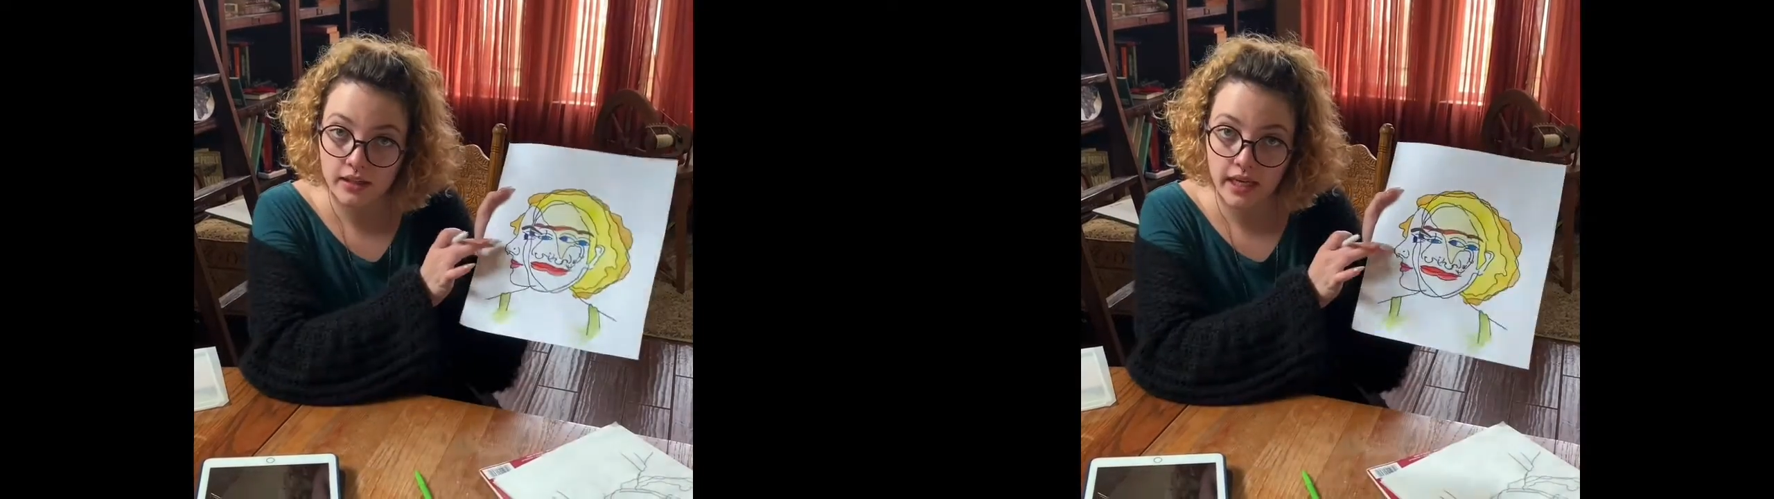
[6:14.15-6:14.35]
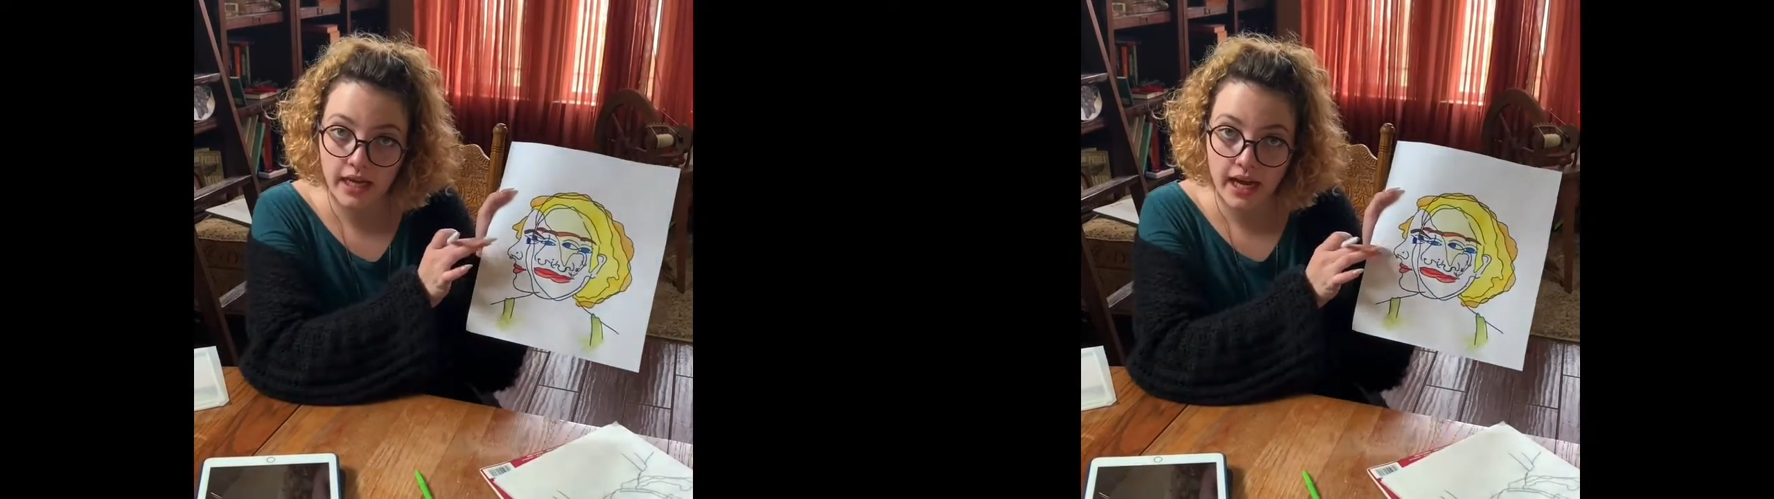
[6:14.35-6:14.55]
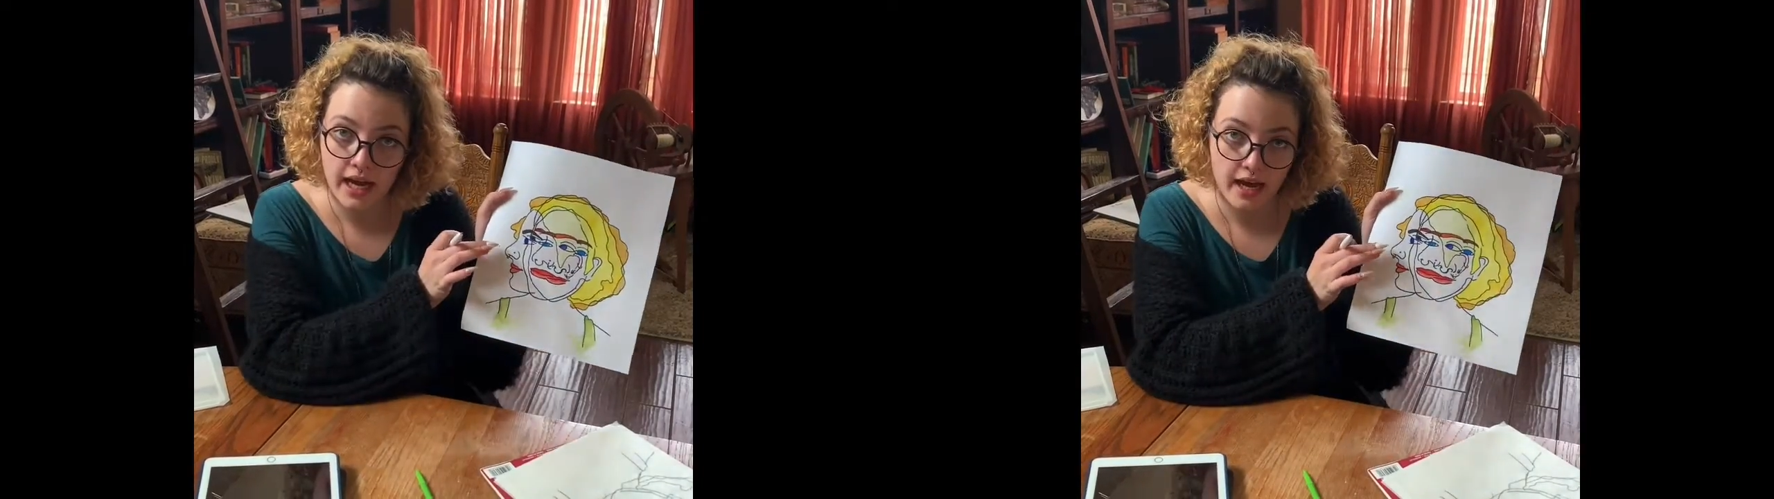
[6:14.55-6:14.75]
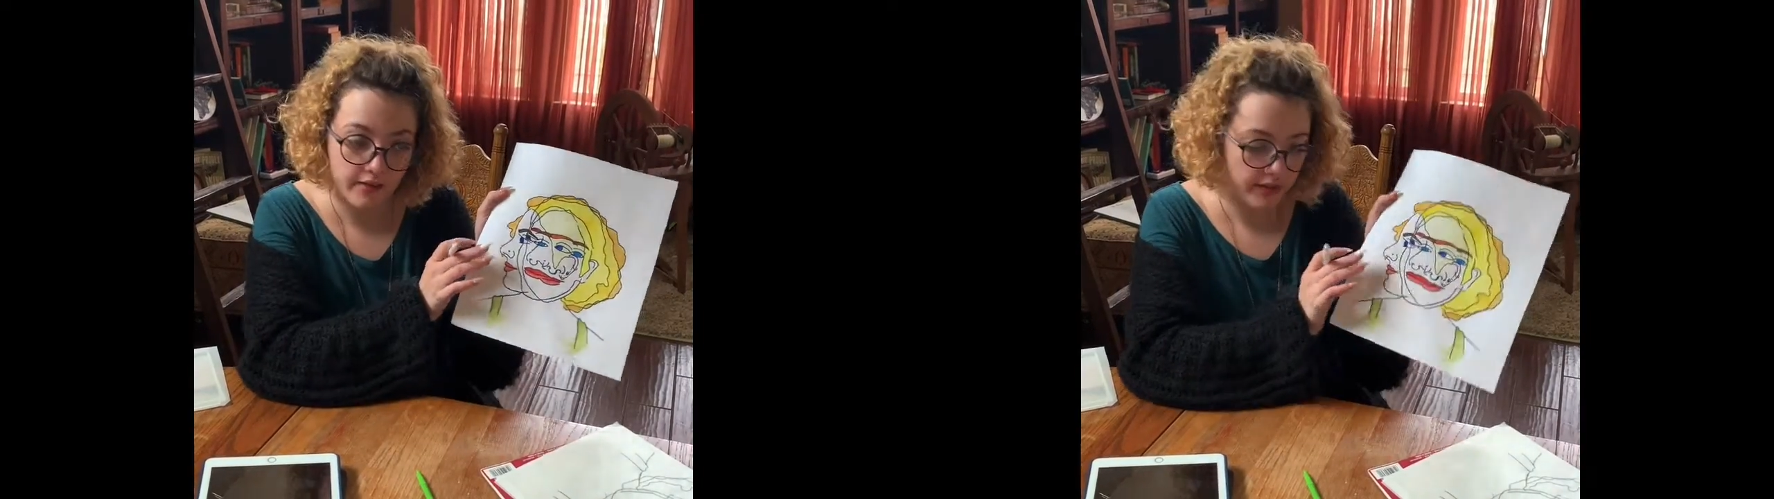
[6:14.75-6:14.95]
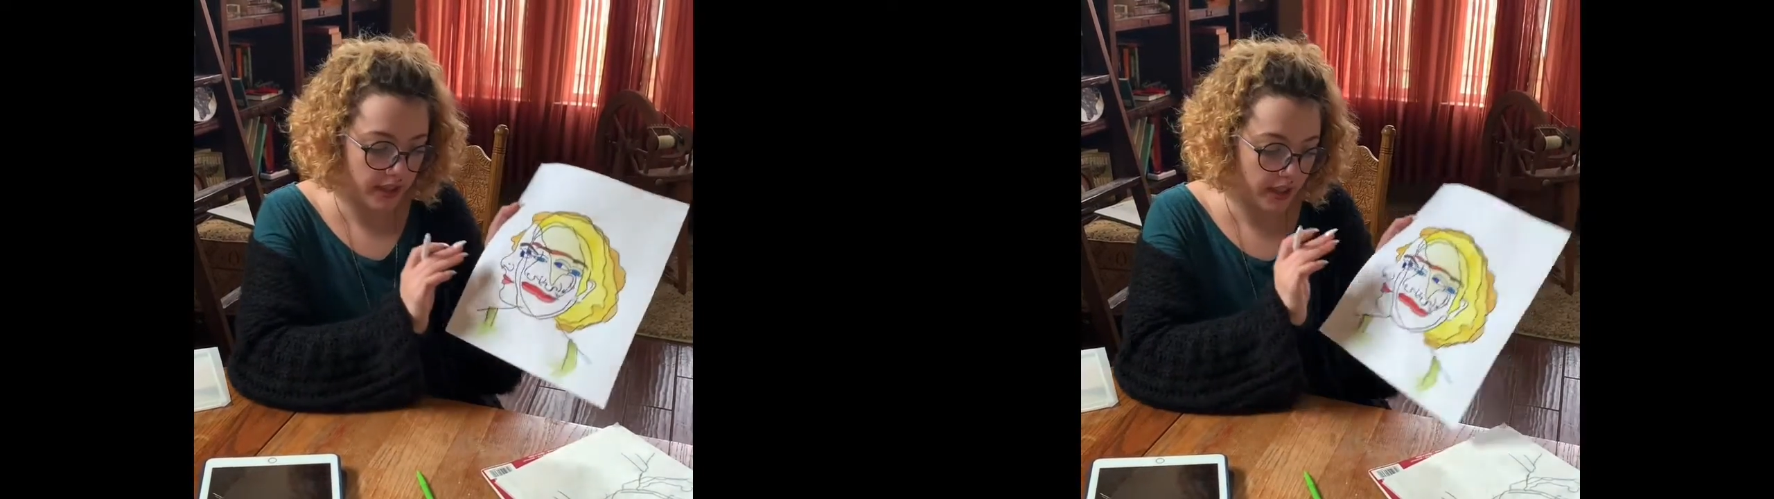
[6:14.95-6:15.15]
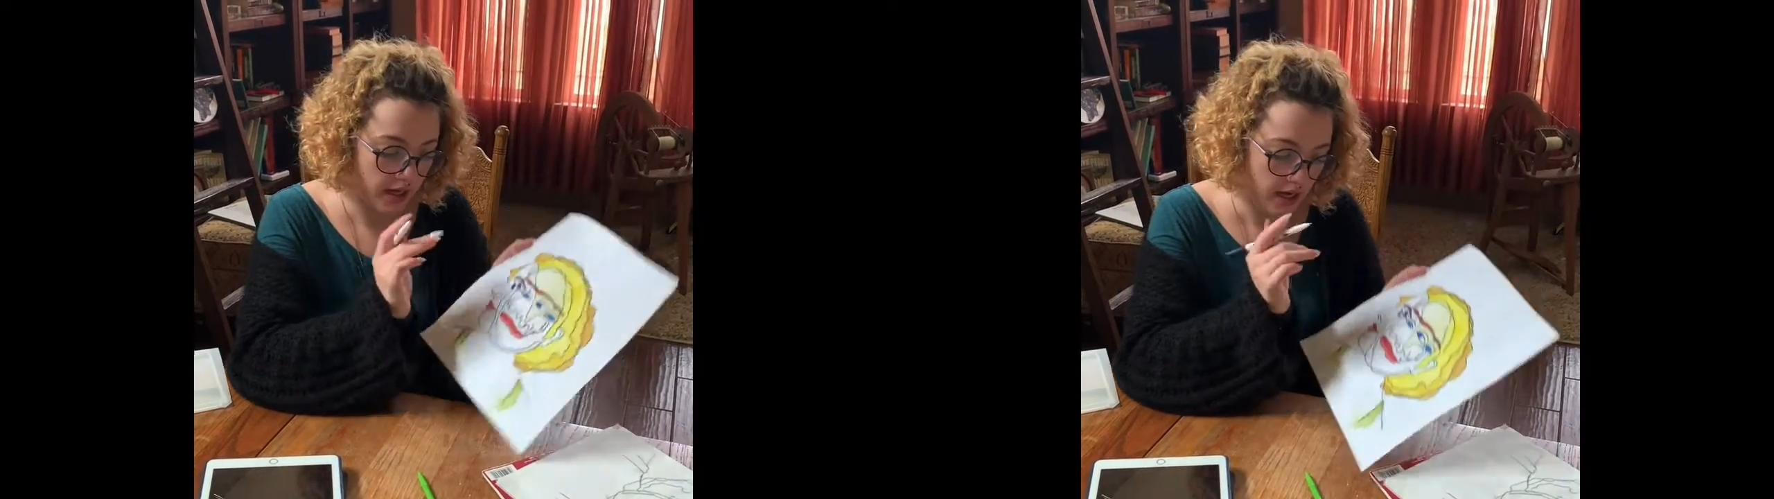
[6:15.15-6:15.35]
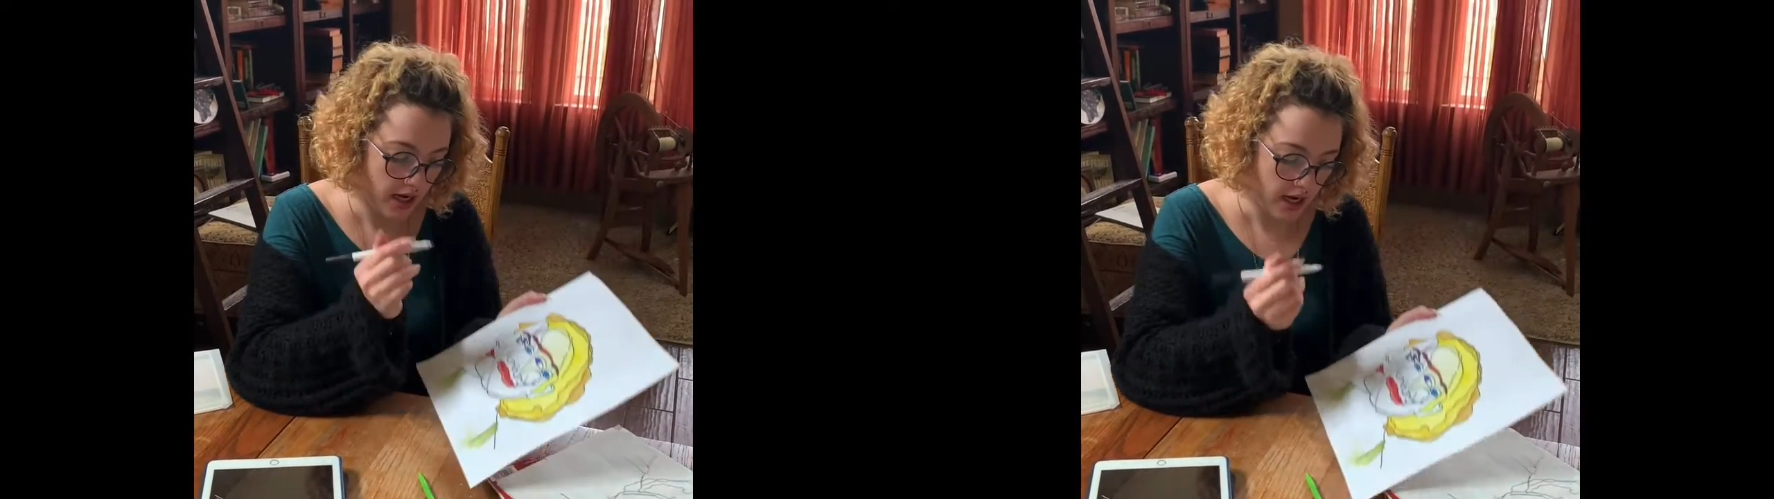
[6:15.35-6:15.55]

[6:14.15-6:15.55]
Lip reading: like I have here,